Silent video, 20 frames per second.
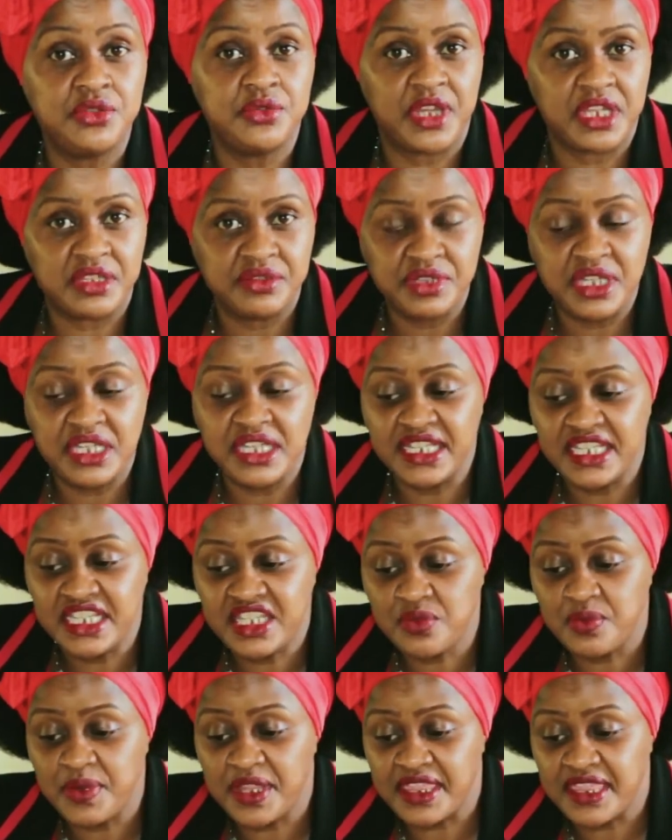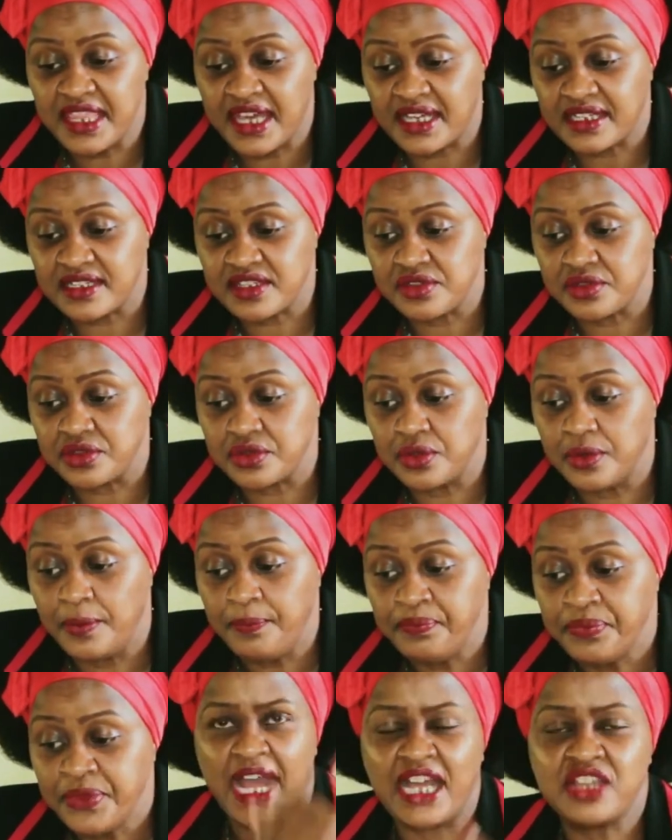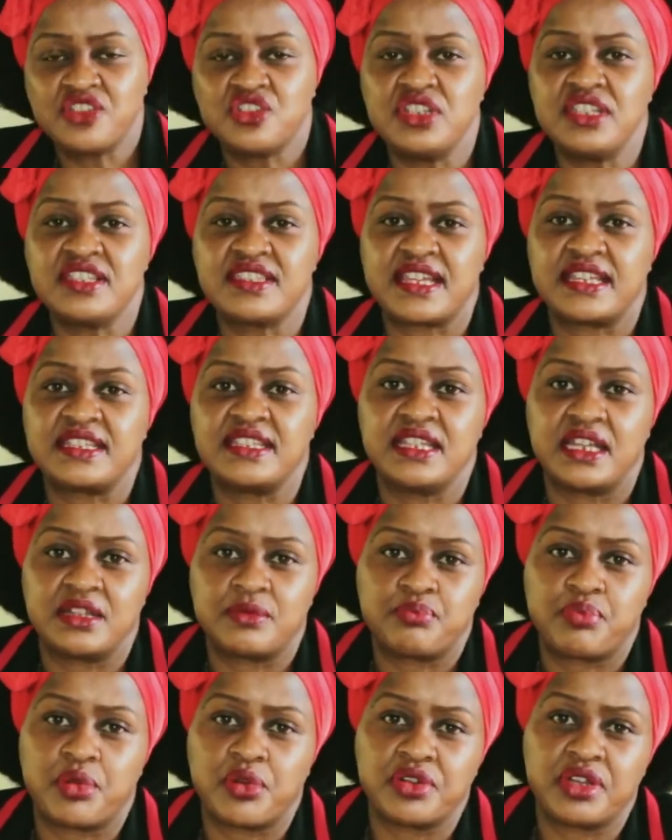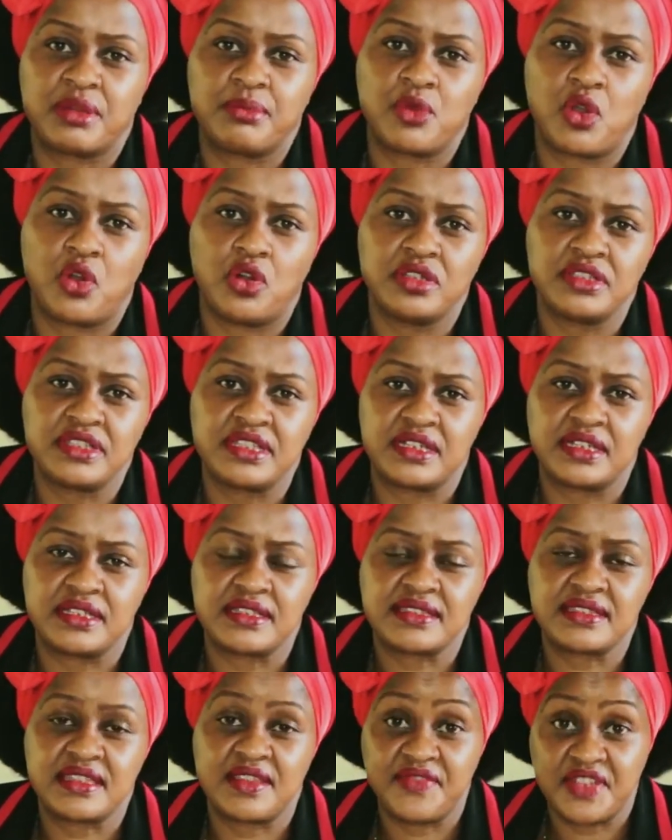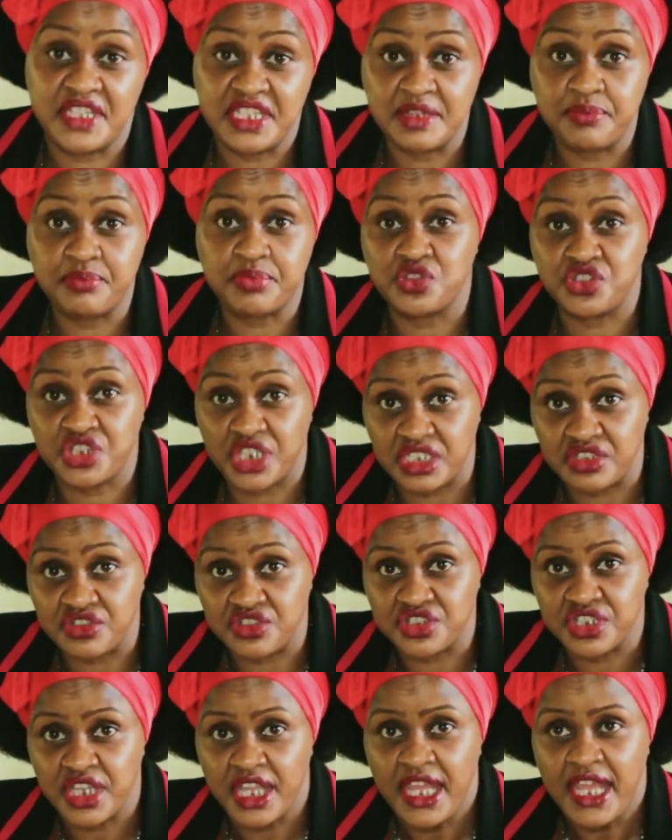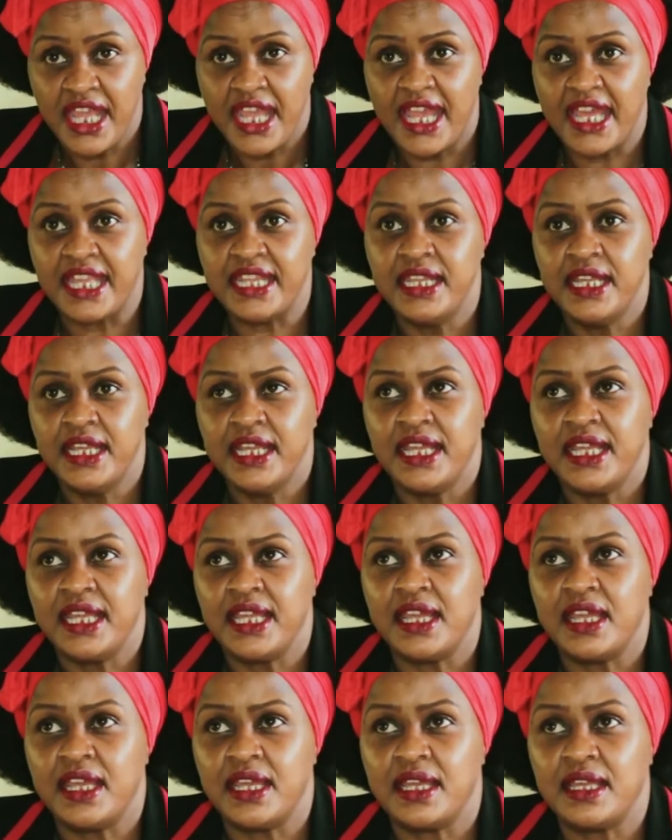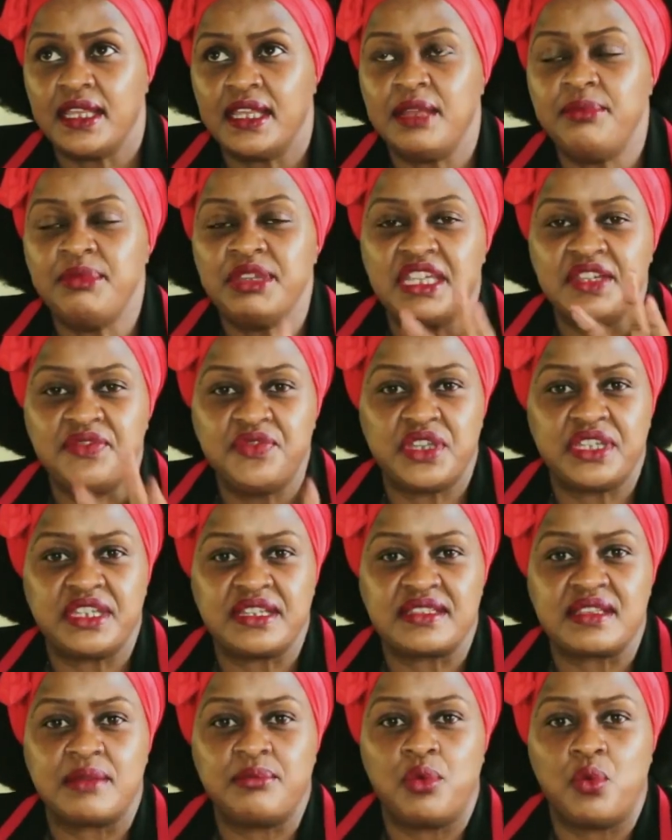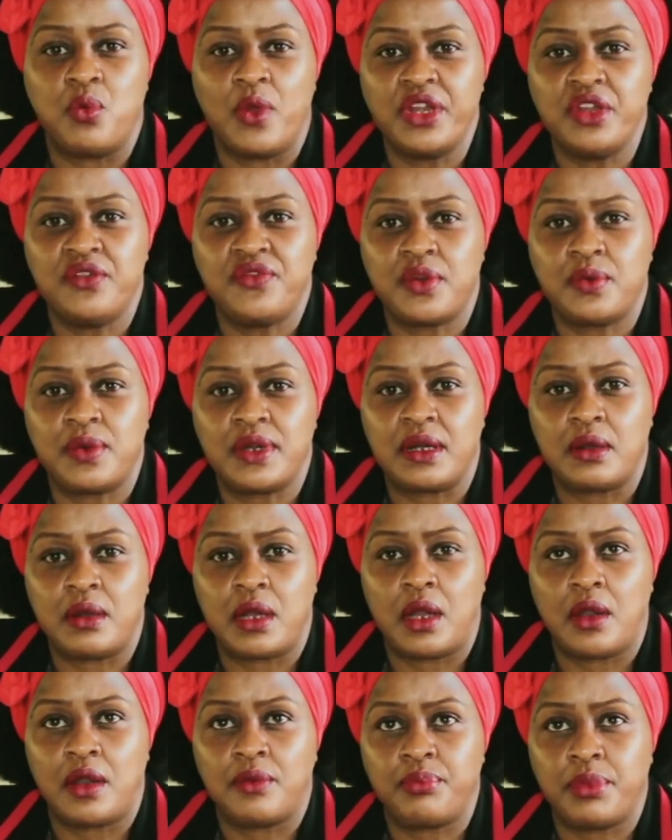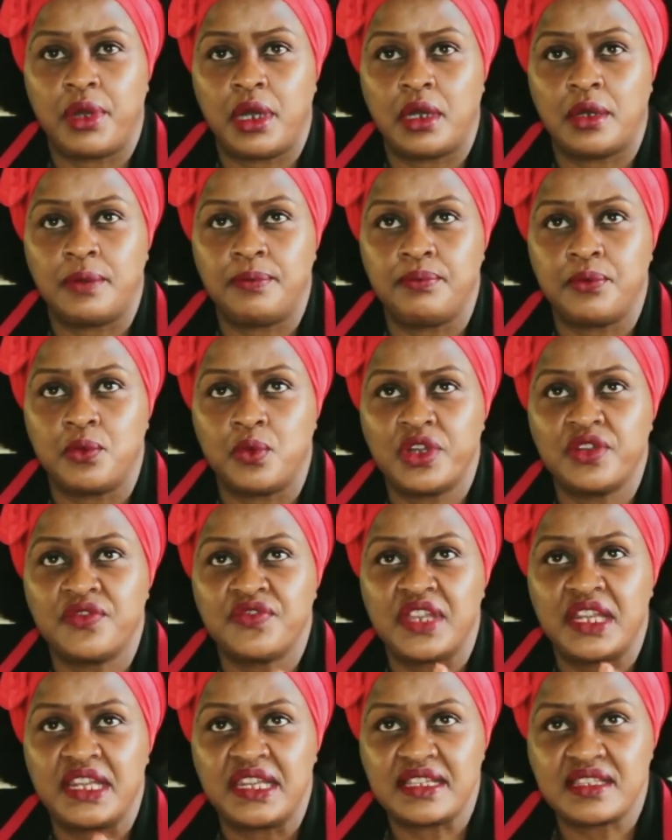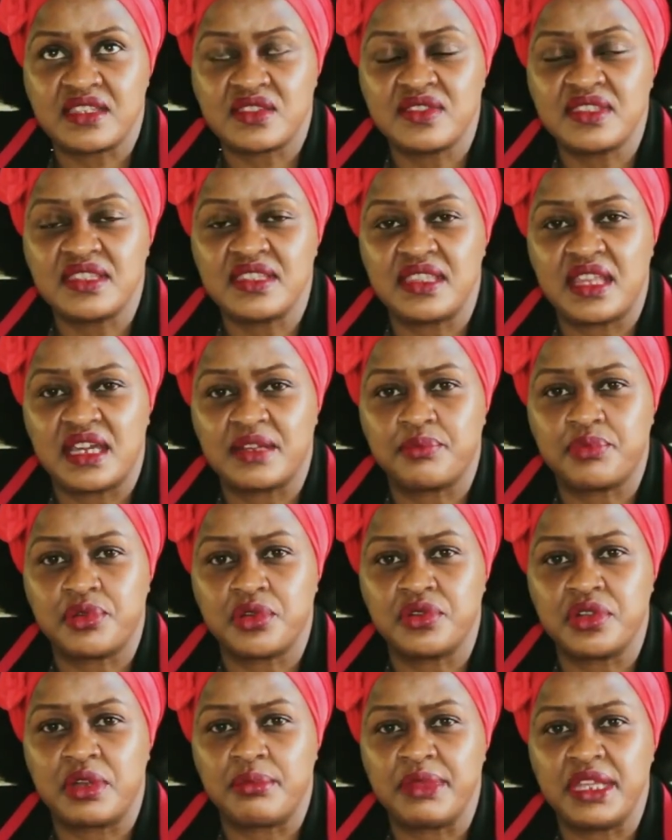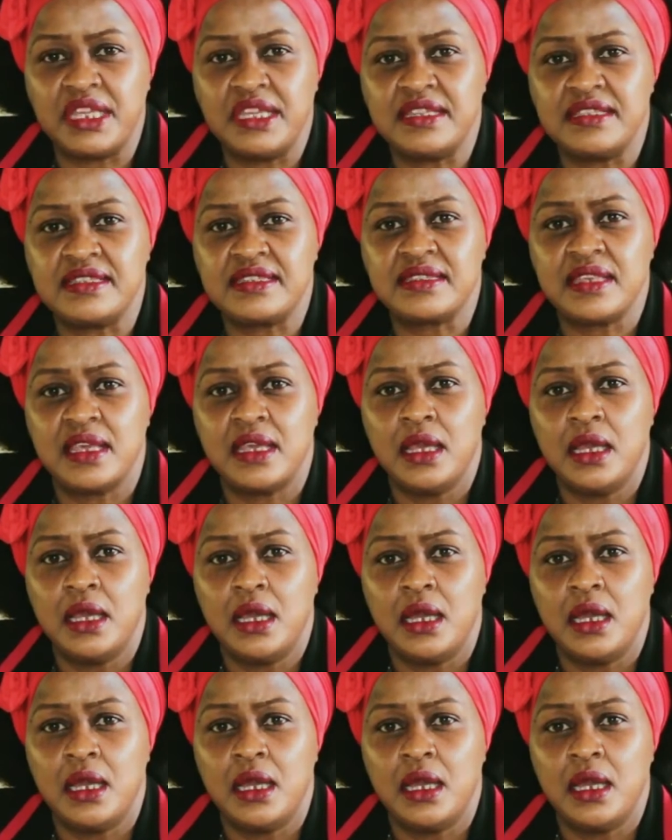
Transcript: you can relate with that, you know. We're actually starting a program called the 7 Days to Change. And let me give you an example. One of the lessons in that program is